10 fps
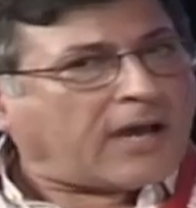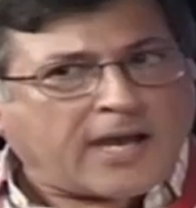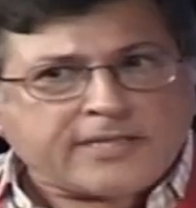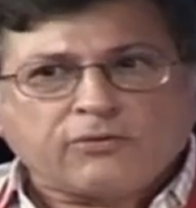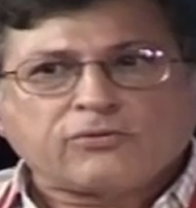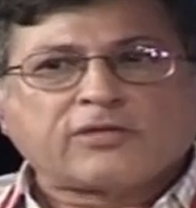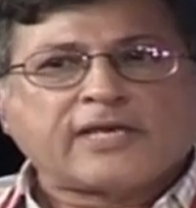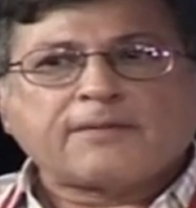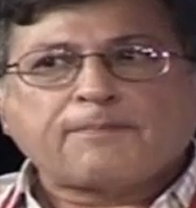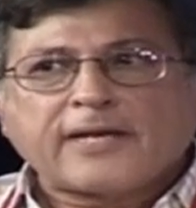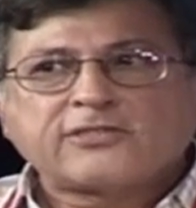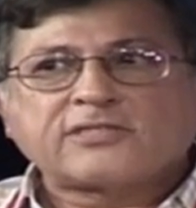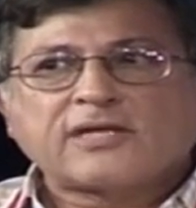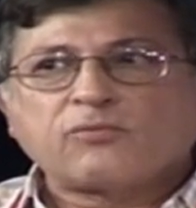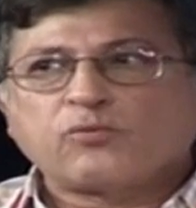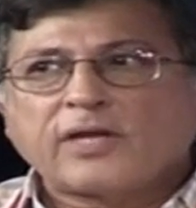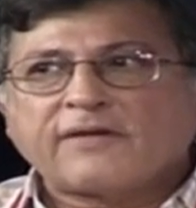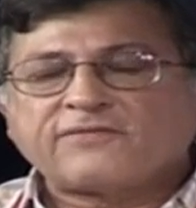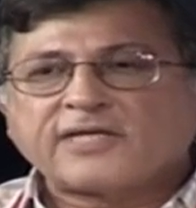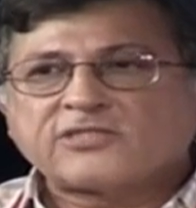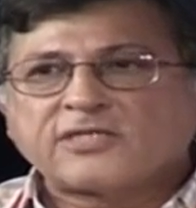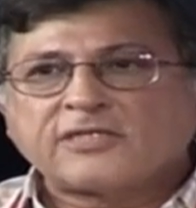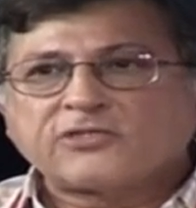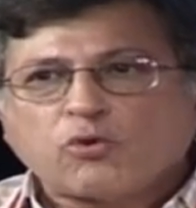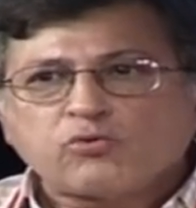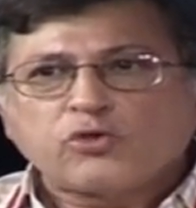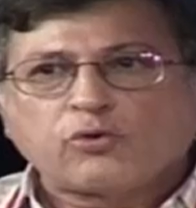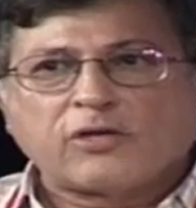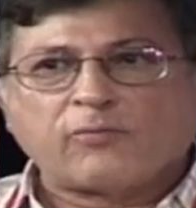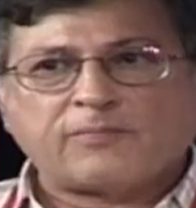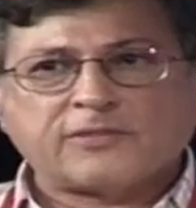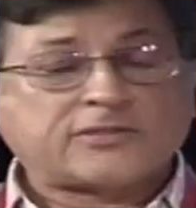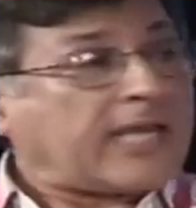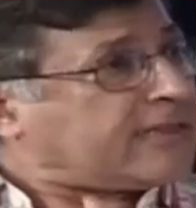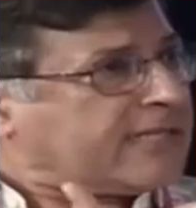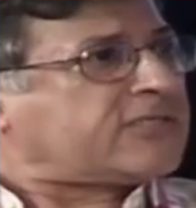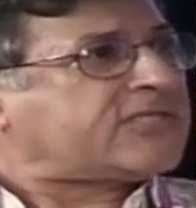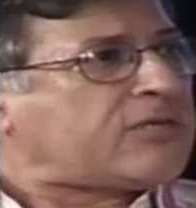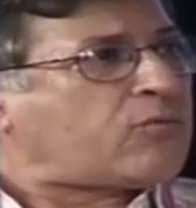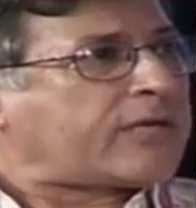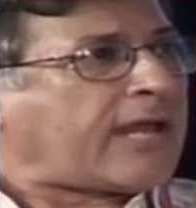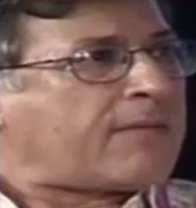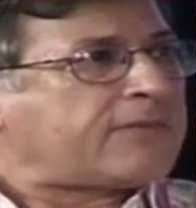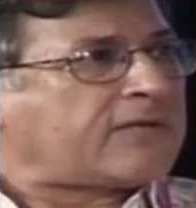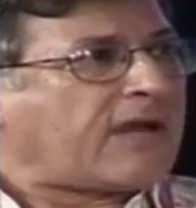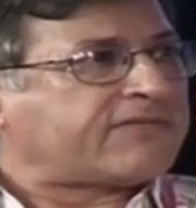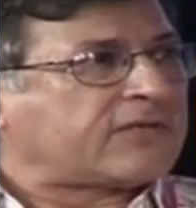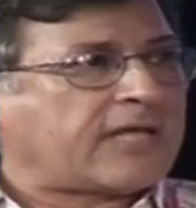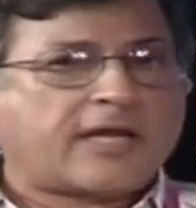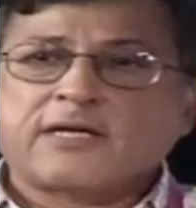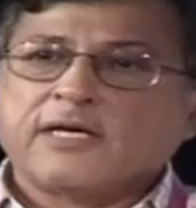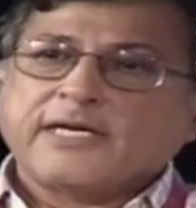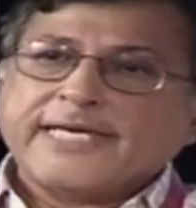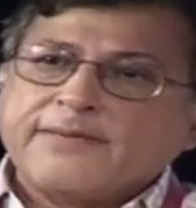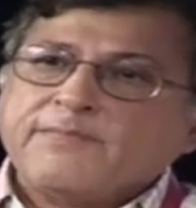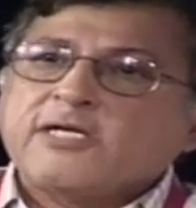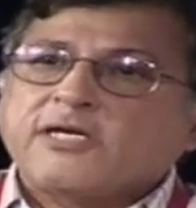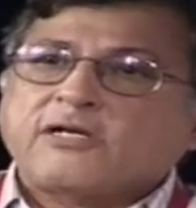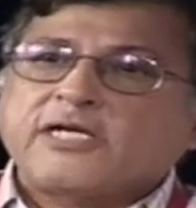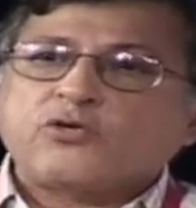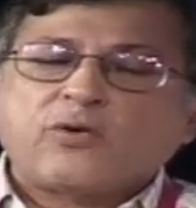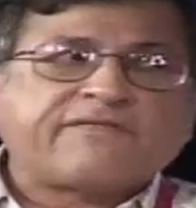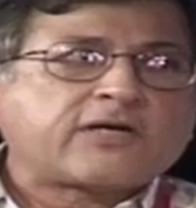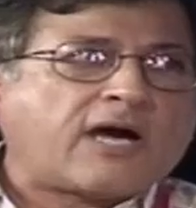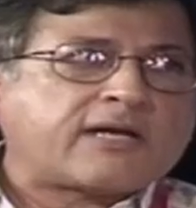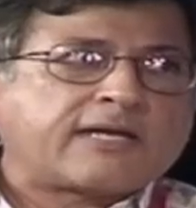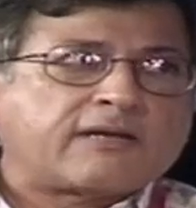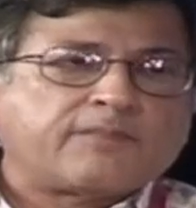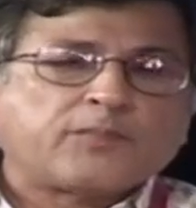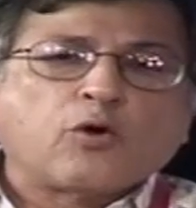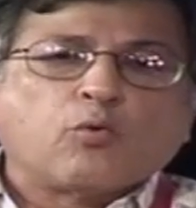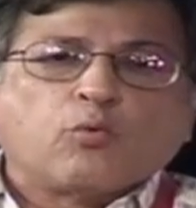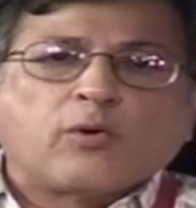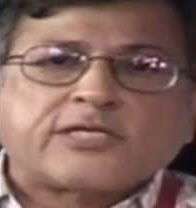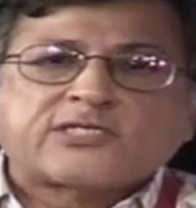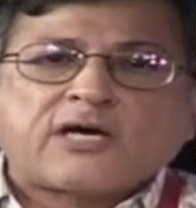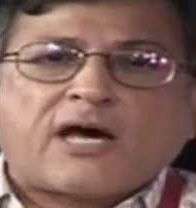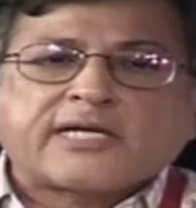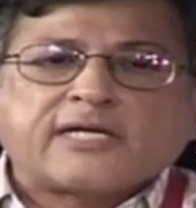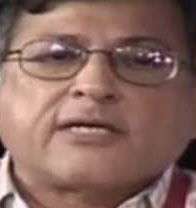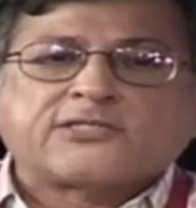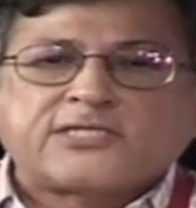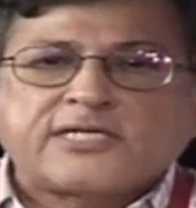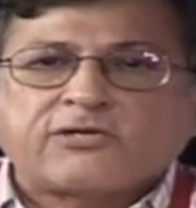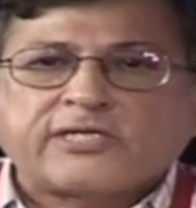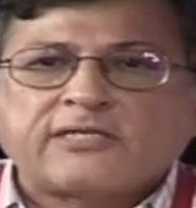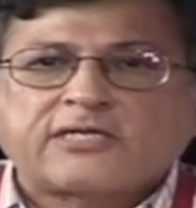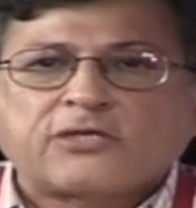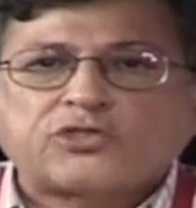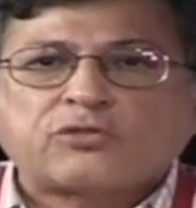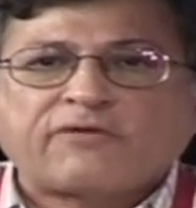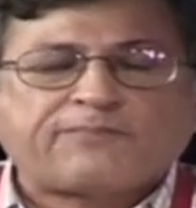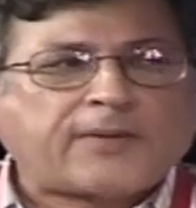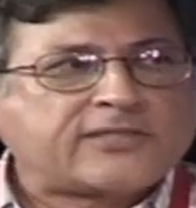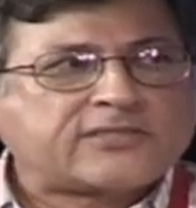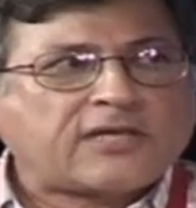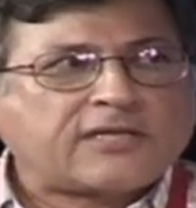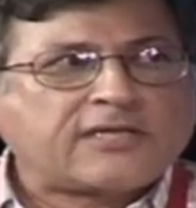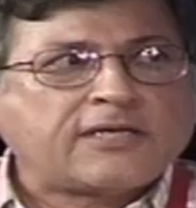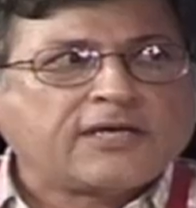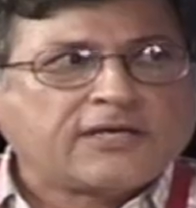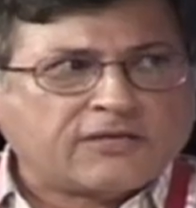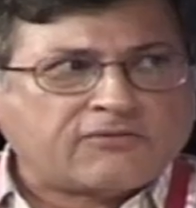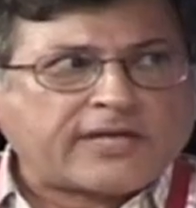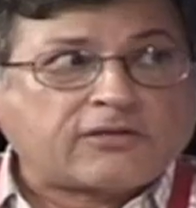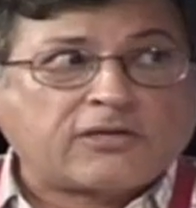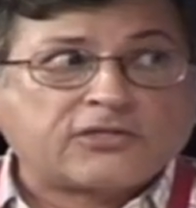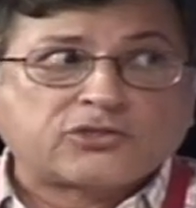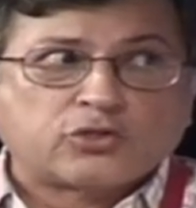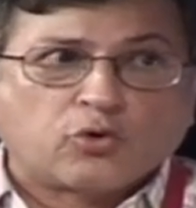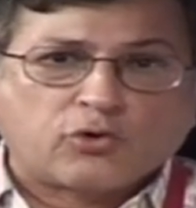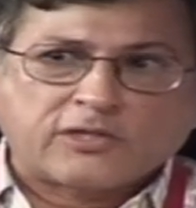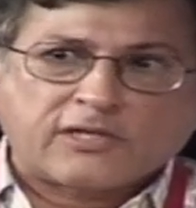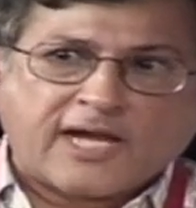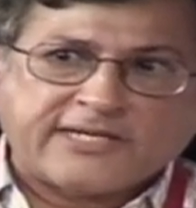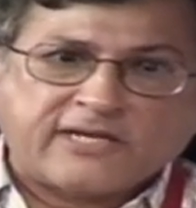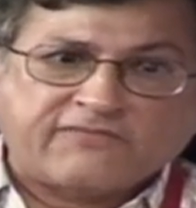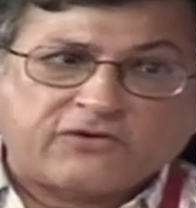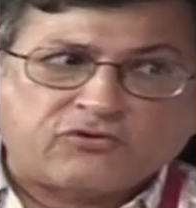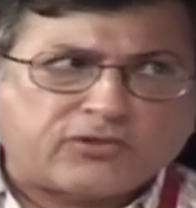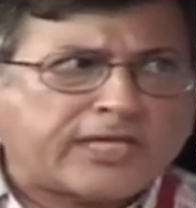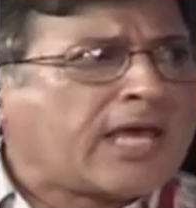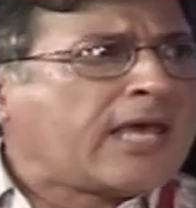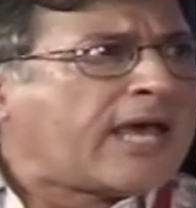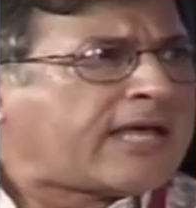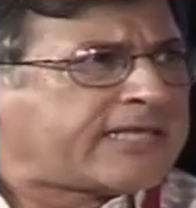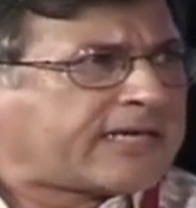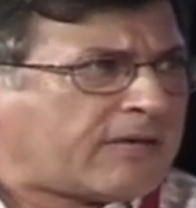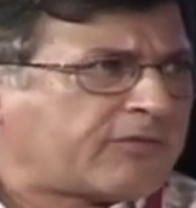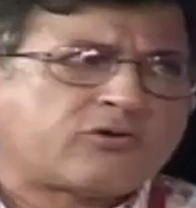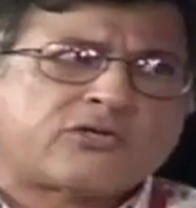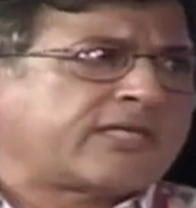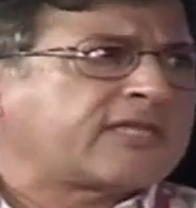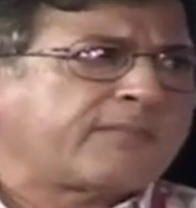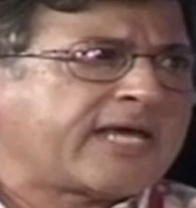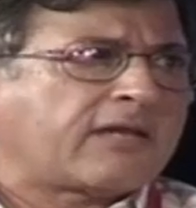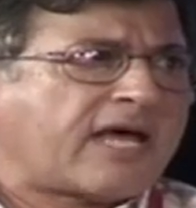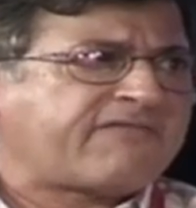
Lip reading: I don't think Pakistan would have tested its own nuclear weapons. And then see what happened after that. Immediately you have Kargil. What is Kargil? A secret incursion of Pakistani irregulars, Northern Light Infantry, and they come across and they make life